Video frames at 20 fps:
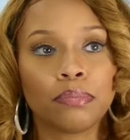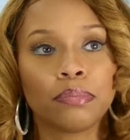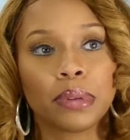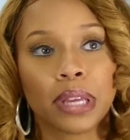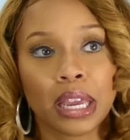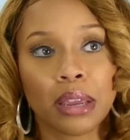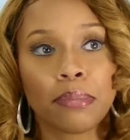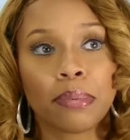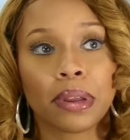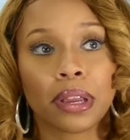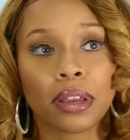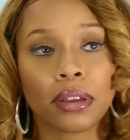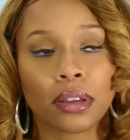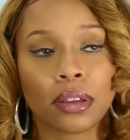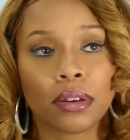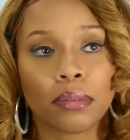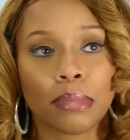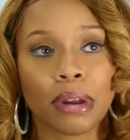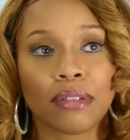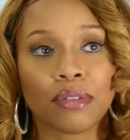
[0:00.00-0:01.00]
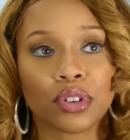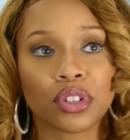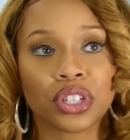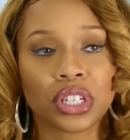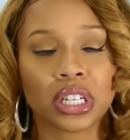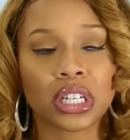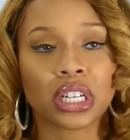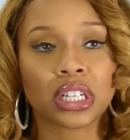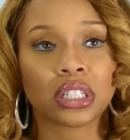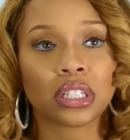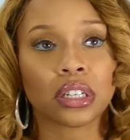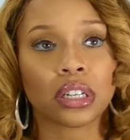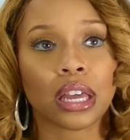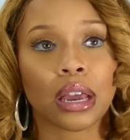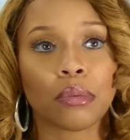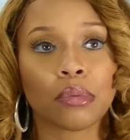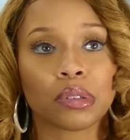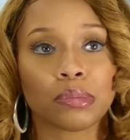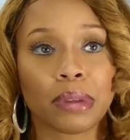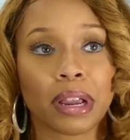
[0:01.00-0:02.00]
keeping my virginity until
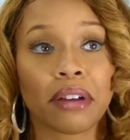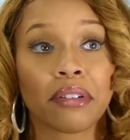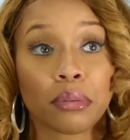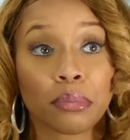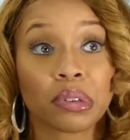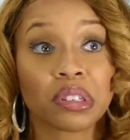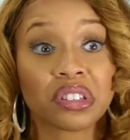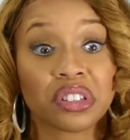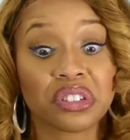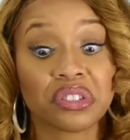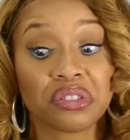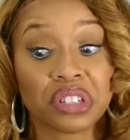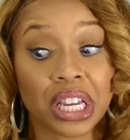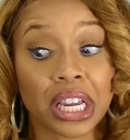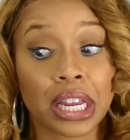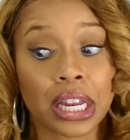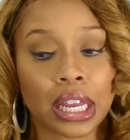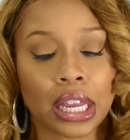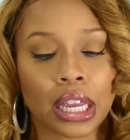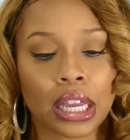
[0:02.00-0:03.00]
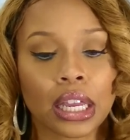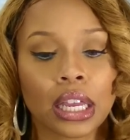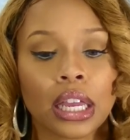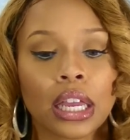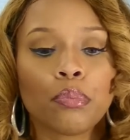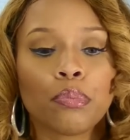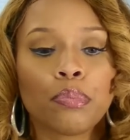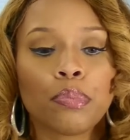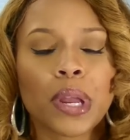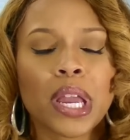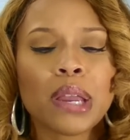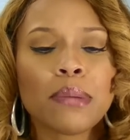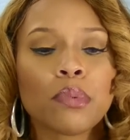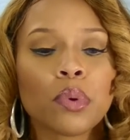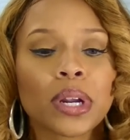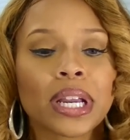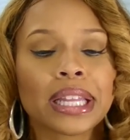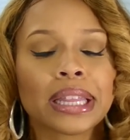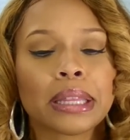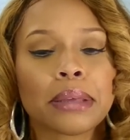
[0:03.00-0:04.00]
I was married but still dating, people
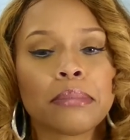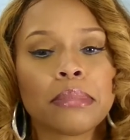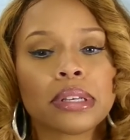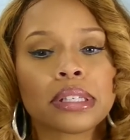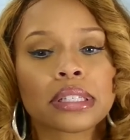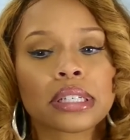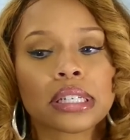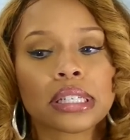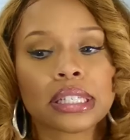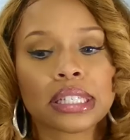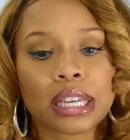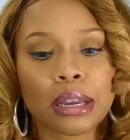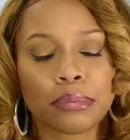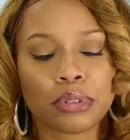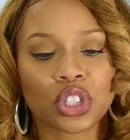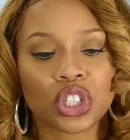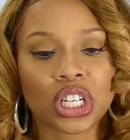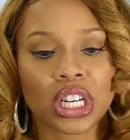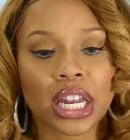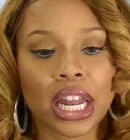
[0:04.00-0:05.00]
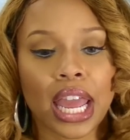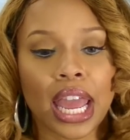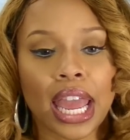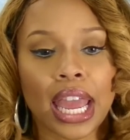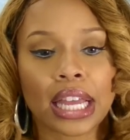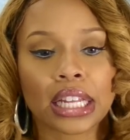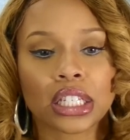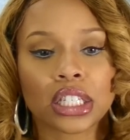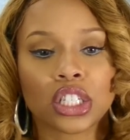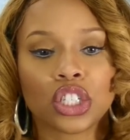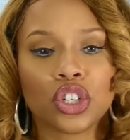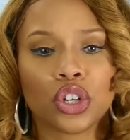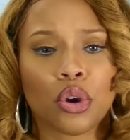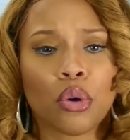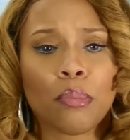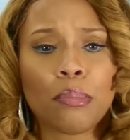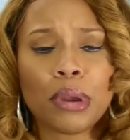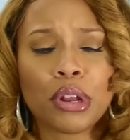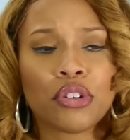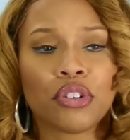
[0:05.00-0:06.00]
get the misconception that, you
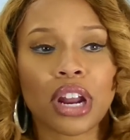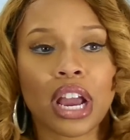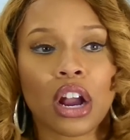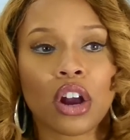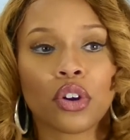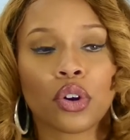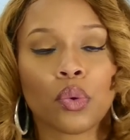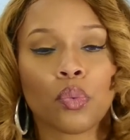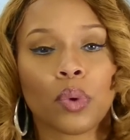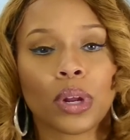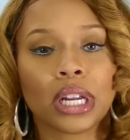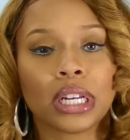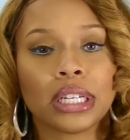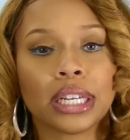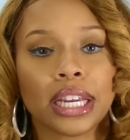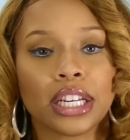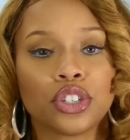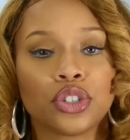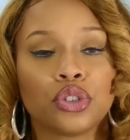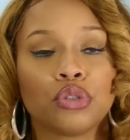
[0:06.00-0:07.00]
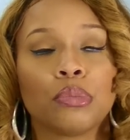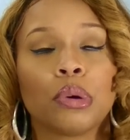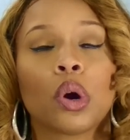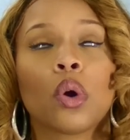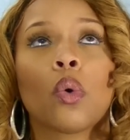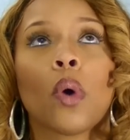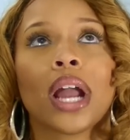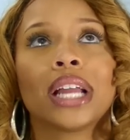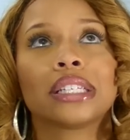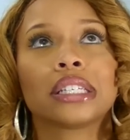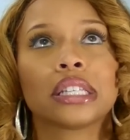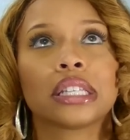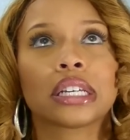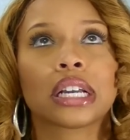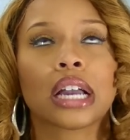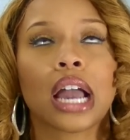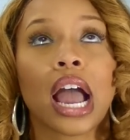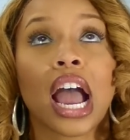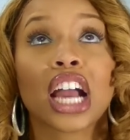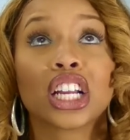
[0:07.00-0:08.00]
know, men are not going to want to date you, but quite to the
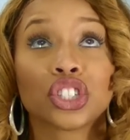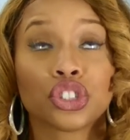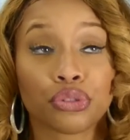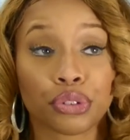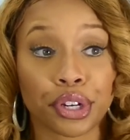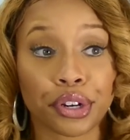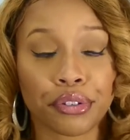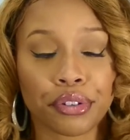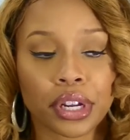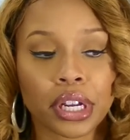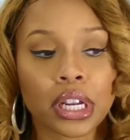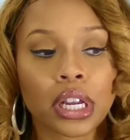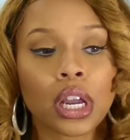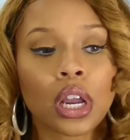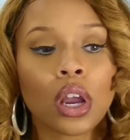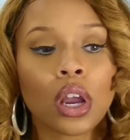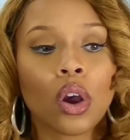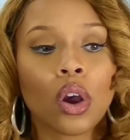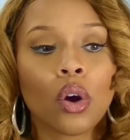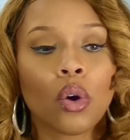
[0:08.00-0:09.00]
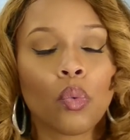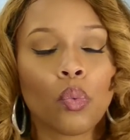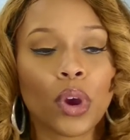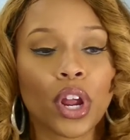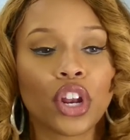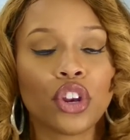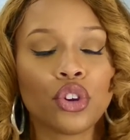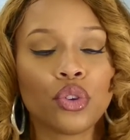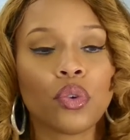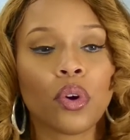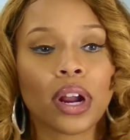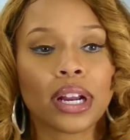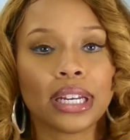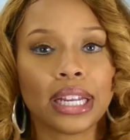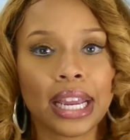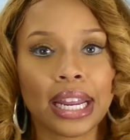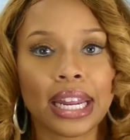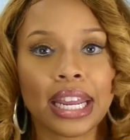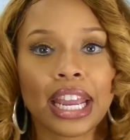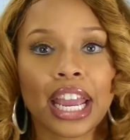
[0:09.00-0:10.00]
contrary. When you are
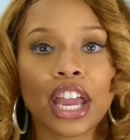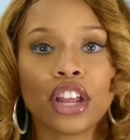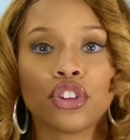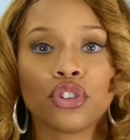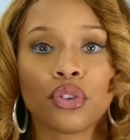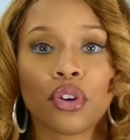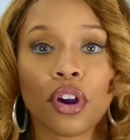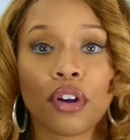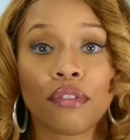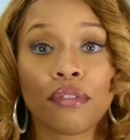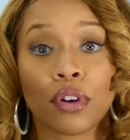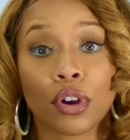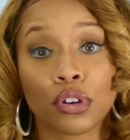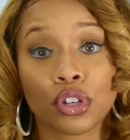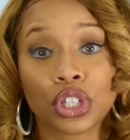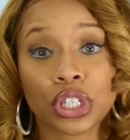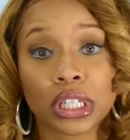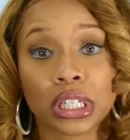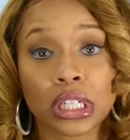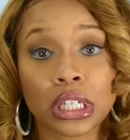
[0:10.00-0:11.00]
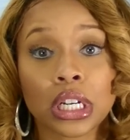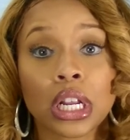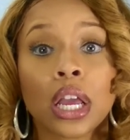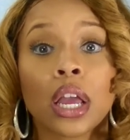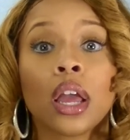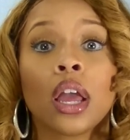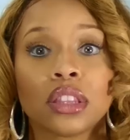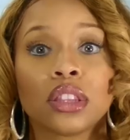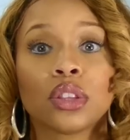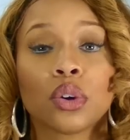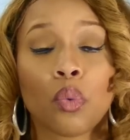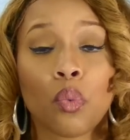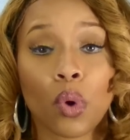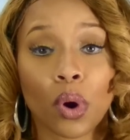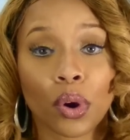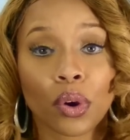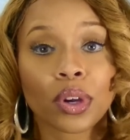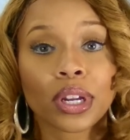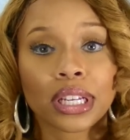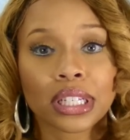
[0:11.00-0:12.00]
dating and you're a virgin, the
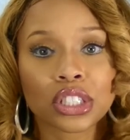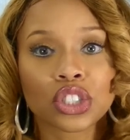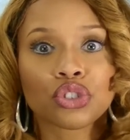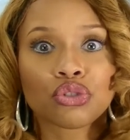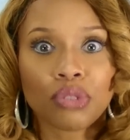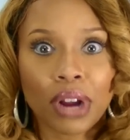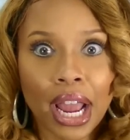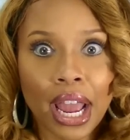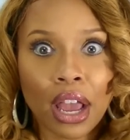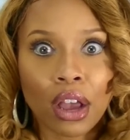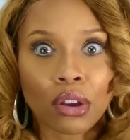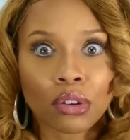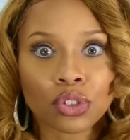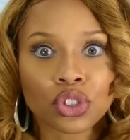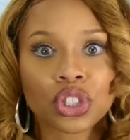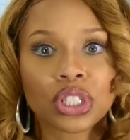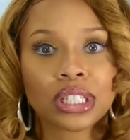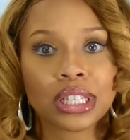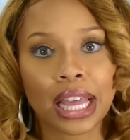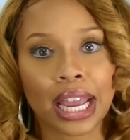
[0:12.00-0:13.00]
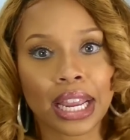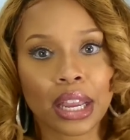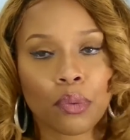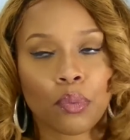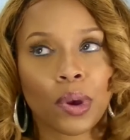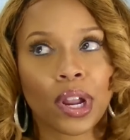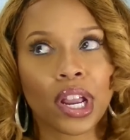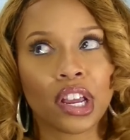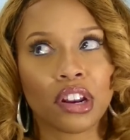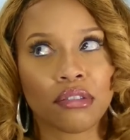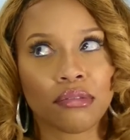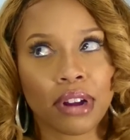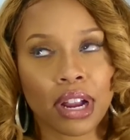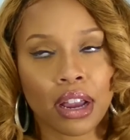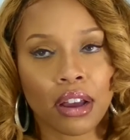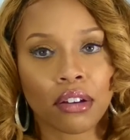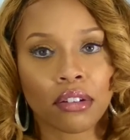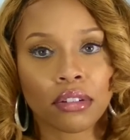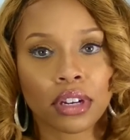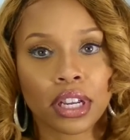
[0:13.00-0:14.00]
word gets around just like it would get
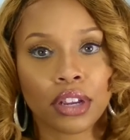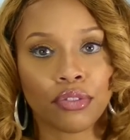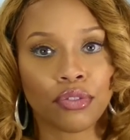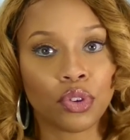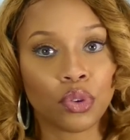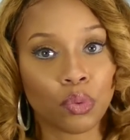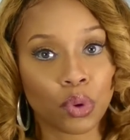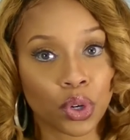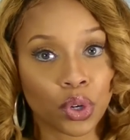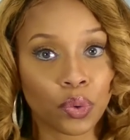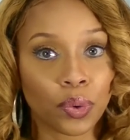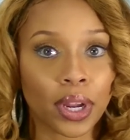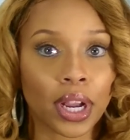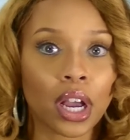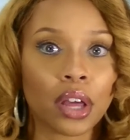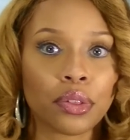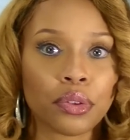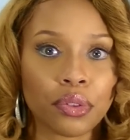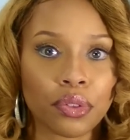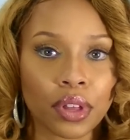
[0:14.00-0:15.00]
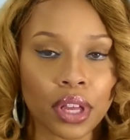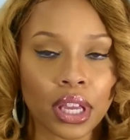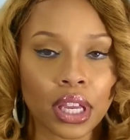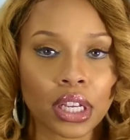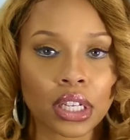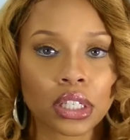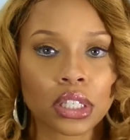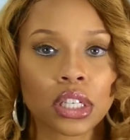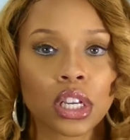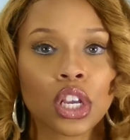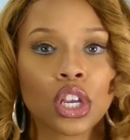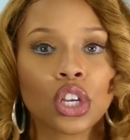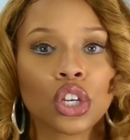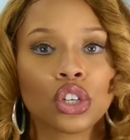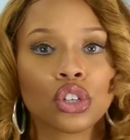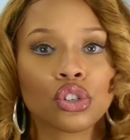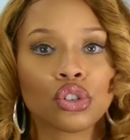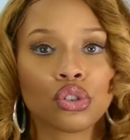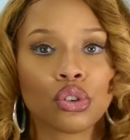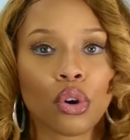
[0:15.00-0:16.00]
around if you were doing other things.
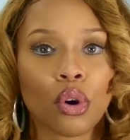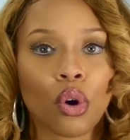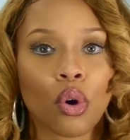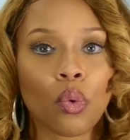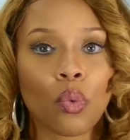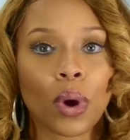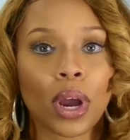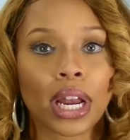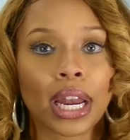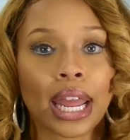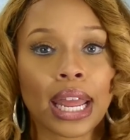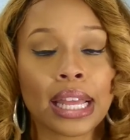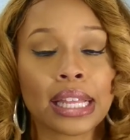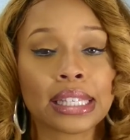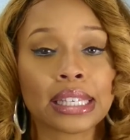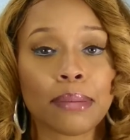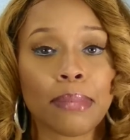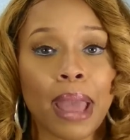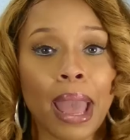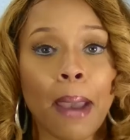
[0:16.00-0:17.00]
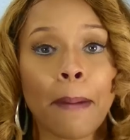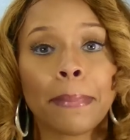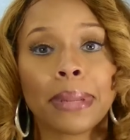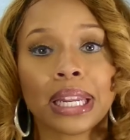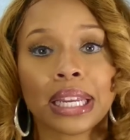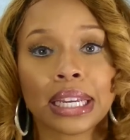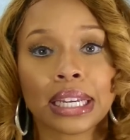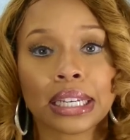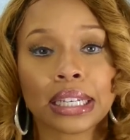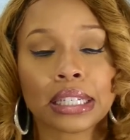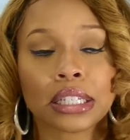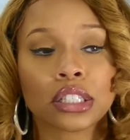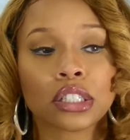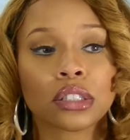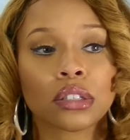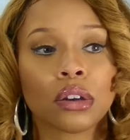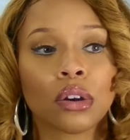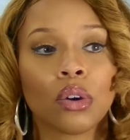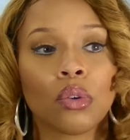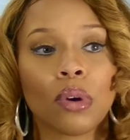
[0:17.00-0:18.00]
So what ends up happening
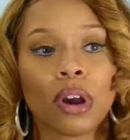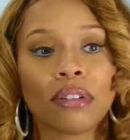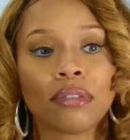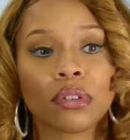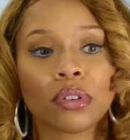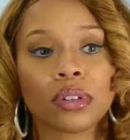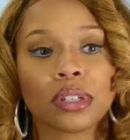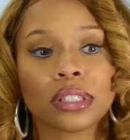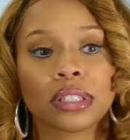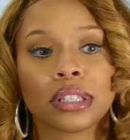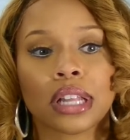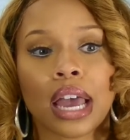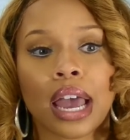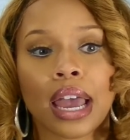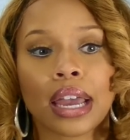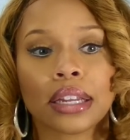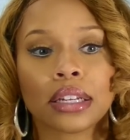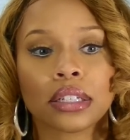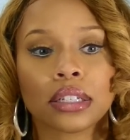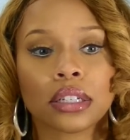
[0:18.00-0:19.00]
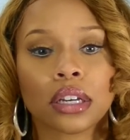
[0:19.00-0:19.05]
is whoever is not